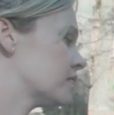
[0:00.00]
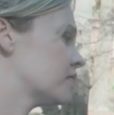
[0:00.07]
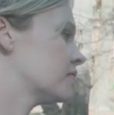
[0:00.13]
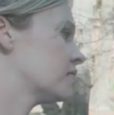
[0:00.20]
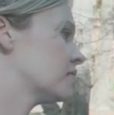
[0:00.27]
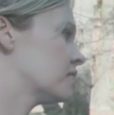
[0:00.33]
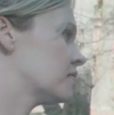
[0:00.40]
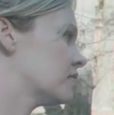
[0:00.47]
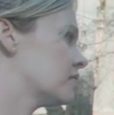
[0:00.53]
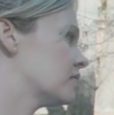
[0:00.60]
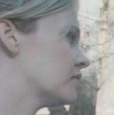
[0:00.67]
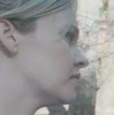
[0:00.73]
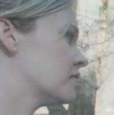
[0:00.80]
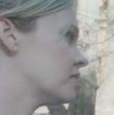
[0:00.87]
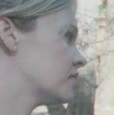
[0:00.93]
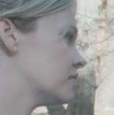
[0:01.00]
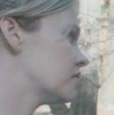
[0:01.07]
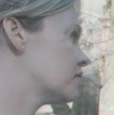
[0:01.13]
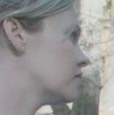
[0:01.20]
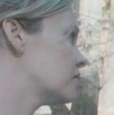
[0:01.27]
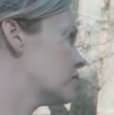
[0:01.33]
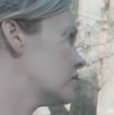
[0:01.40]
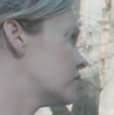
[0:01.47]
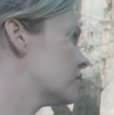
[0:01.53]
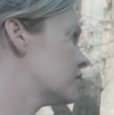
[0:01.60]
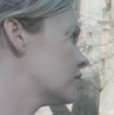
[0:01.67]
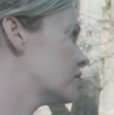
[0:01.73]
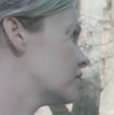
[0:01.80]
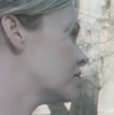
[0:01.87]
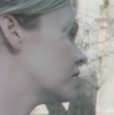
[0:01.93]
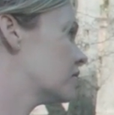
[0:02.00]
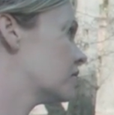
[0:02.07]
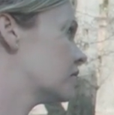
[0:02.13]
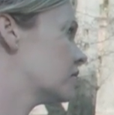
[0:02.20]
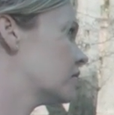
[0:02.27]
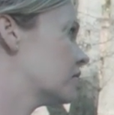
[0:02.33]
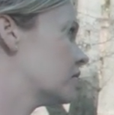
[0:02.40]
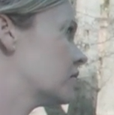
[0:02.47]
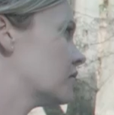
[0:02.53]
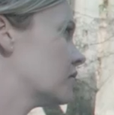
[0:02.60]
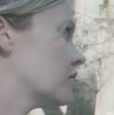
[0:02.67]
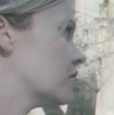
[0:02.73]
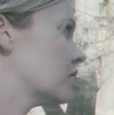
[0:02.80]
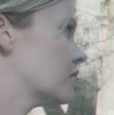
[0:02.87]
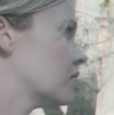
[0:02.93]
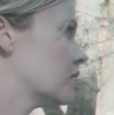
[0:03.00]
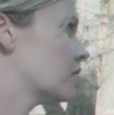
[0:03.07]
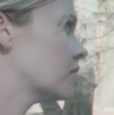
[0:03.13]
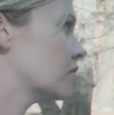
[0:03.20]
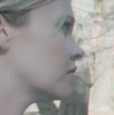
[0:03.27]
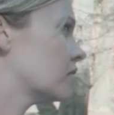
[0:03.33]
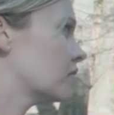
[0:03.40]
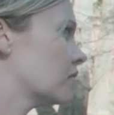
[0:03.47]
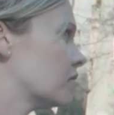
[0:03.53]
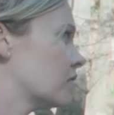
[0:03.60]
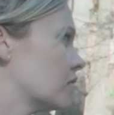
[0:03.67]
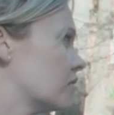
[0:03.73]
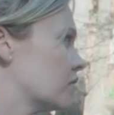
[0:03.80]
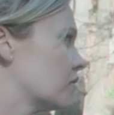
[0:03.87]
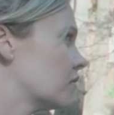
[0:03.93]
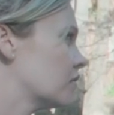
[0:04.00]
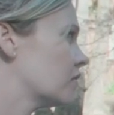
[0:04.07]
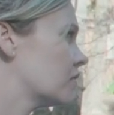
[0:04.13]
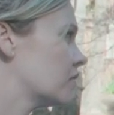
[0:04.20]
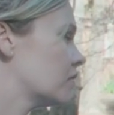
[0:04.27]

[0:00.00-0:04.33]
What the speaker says: (not speaking)